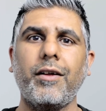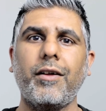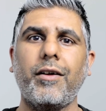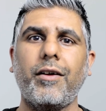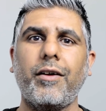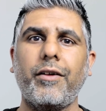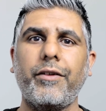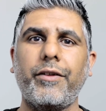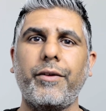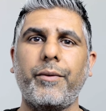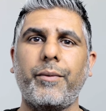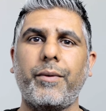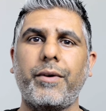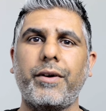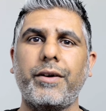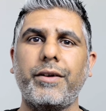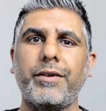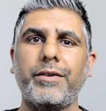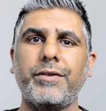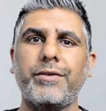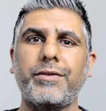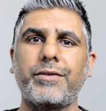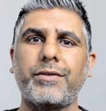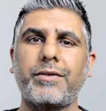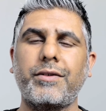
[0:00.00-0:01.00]

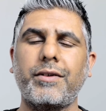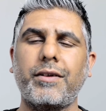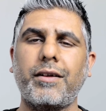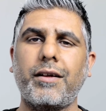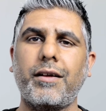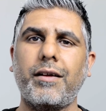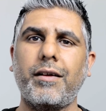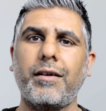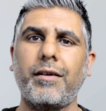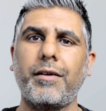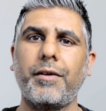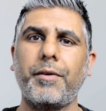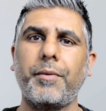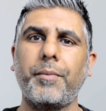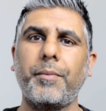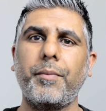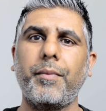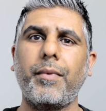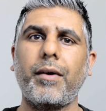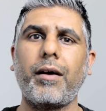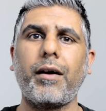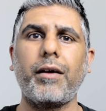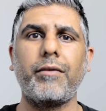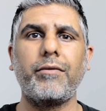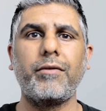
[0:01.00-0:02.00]
Otherwise,
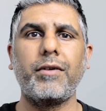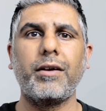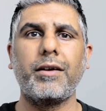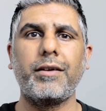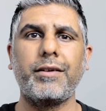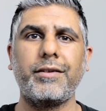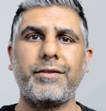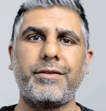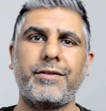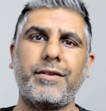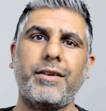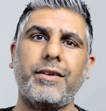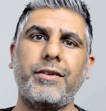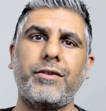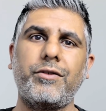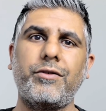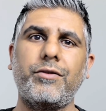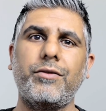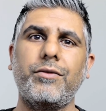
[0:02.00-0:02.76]
I've got it set